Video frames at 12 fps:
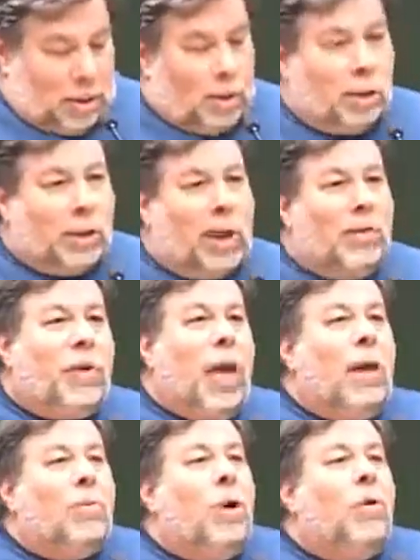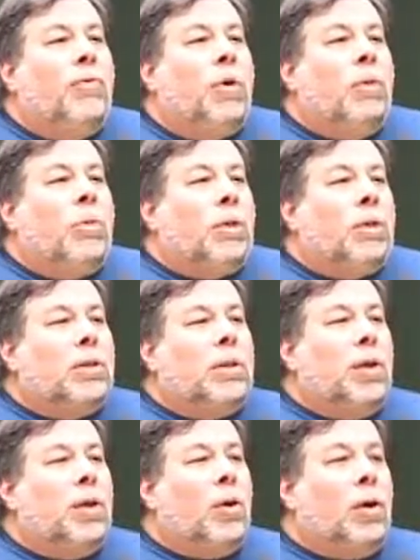So Steve came over, and we're
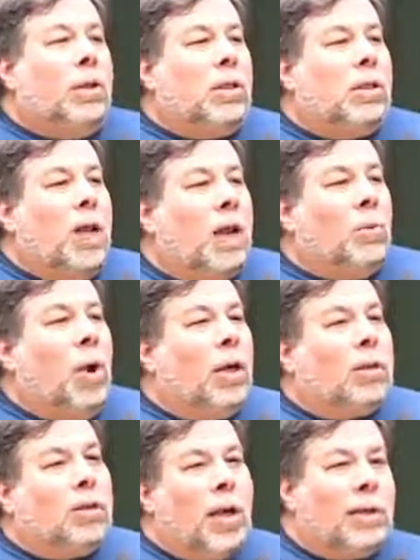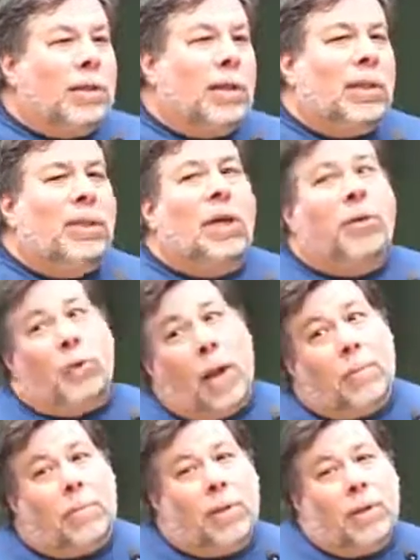sitting there on the sidewalk, sizing each other
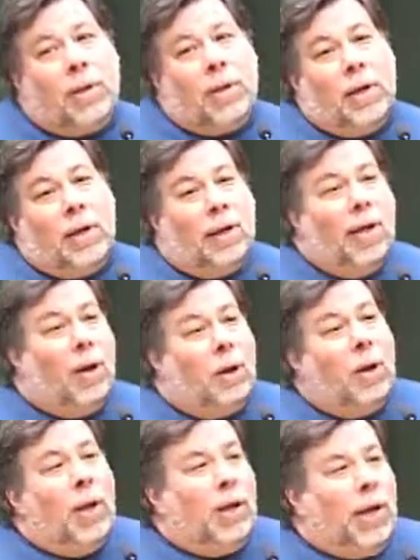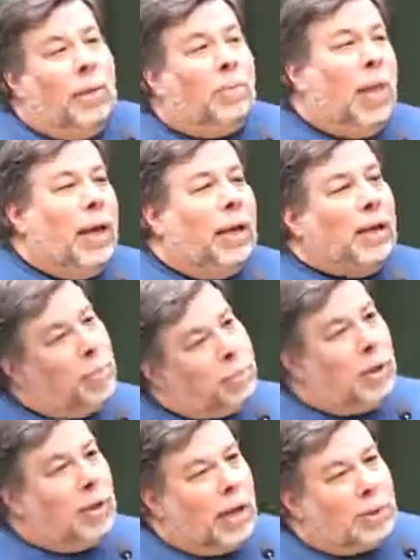up. You know, he played a
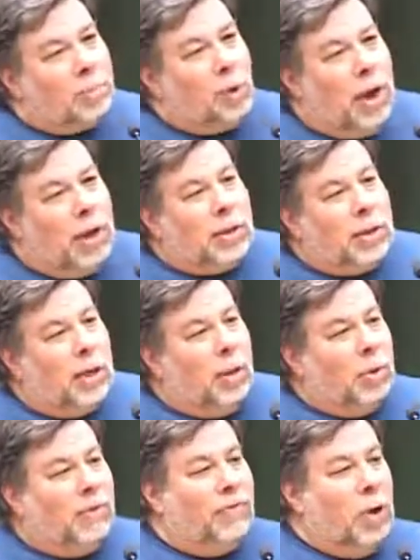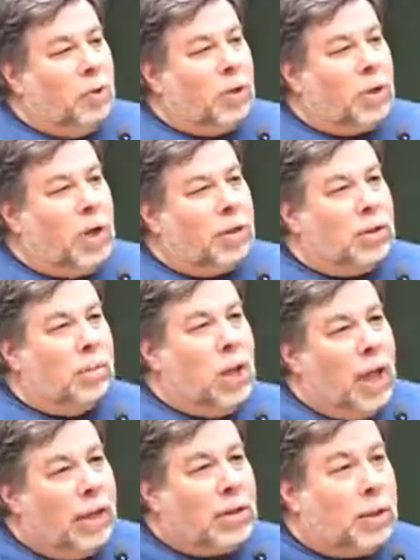couple of nice pranks, you know, with phones on some
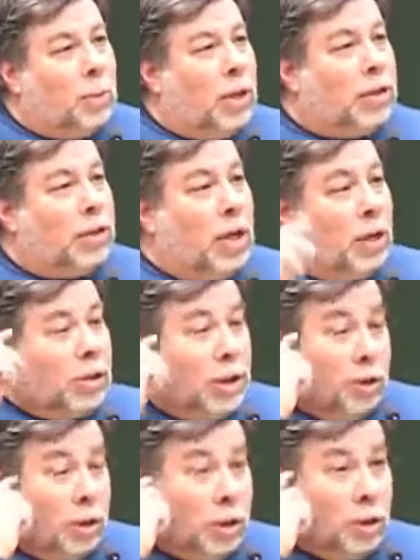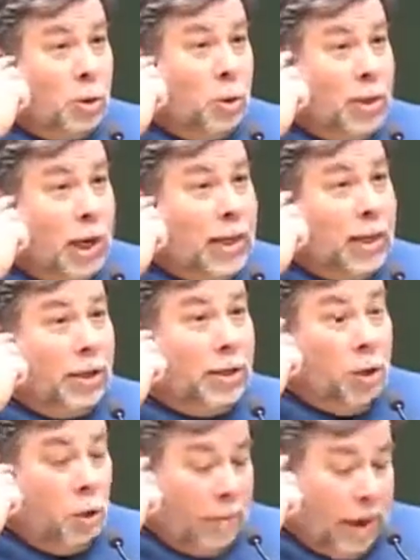lines that were in tunnels under the school that I didn't
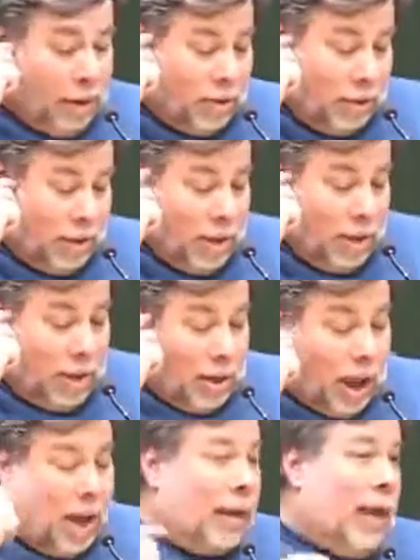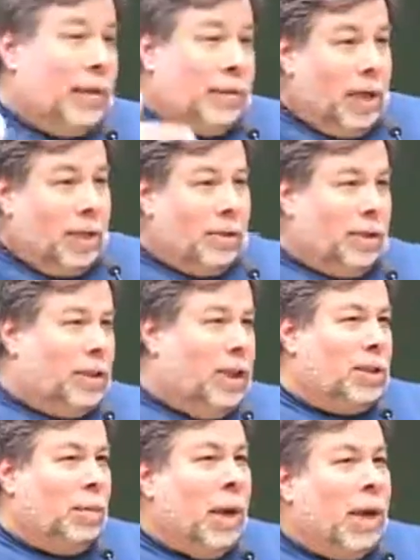know about. And I had tons and
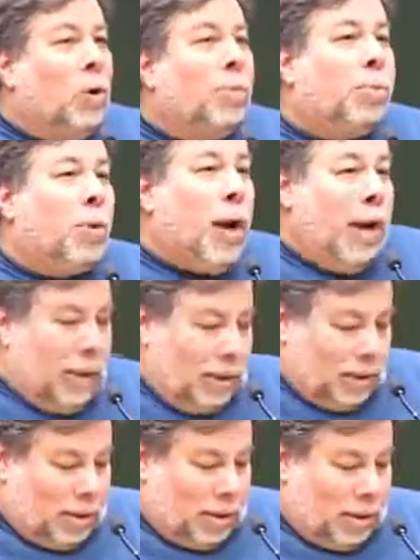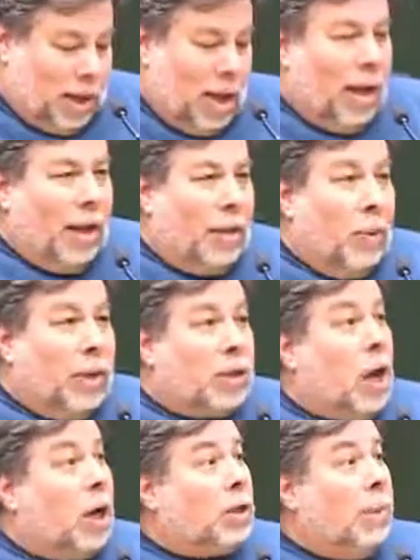tons of my own pranks. And then we
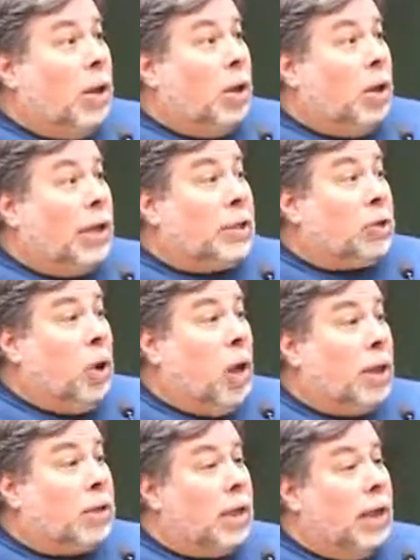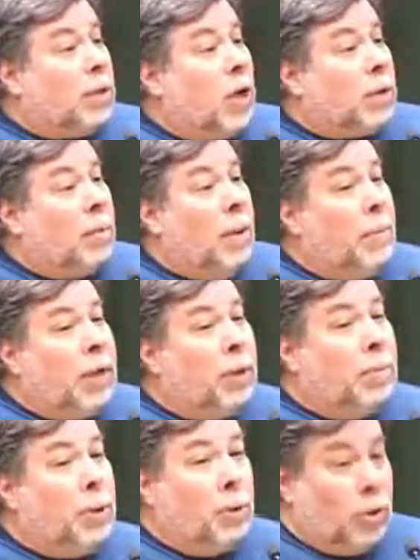talked about our electronics and I talked about my
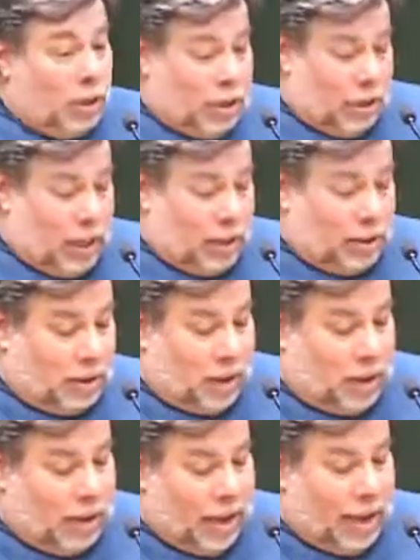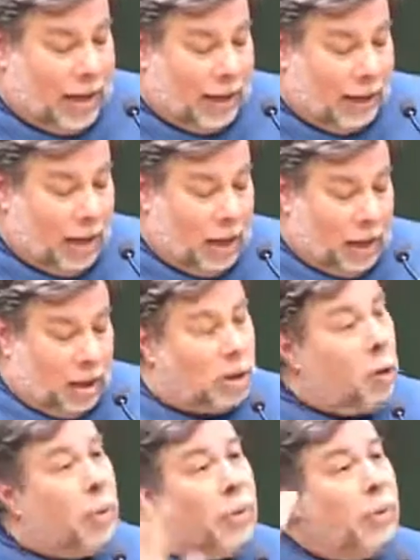computer designs and all that. And
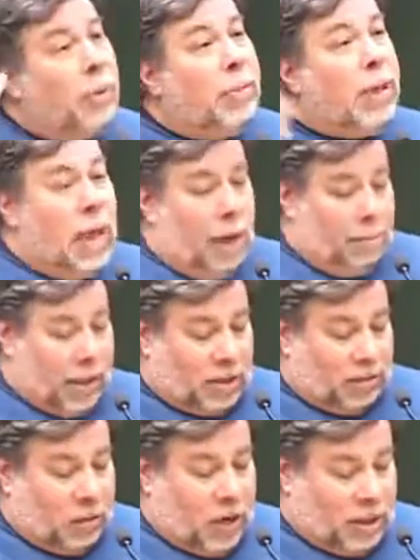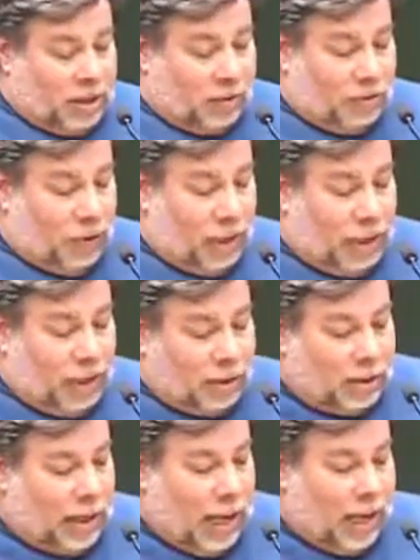so we, were, we became best friends for the
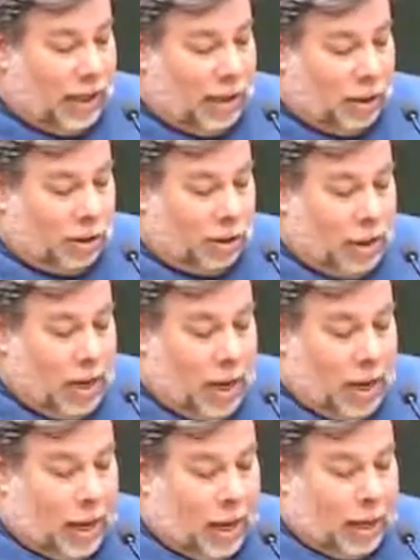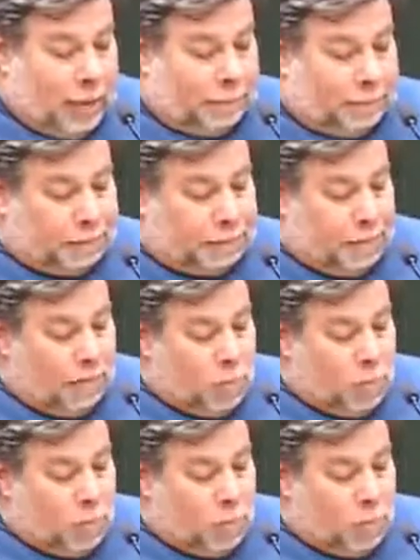next eight years. Um,